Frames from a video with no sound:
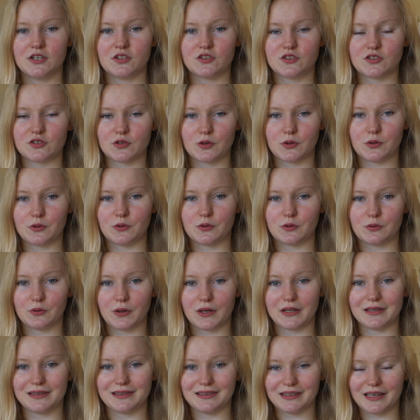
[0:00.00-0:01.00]
So
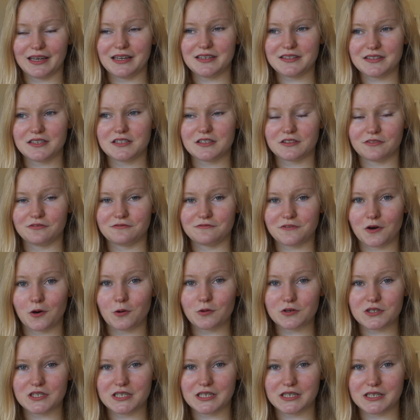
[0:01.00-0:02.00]
unless it's
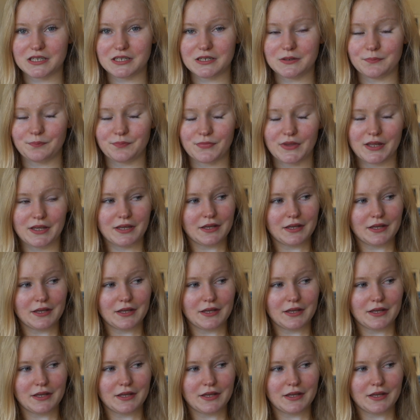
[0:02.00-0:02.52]
faulty,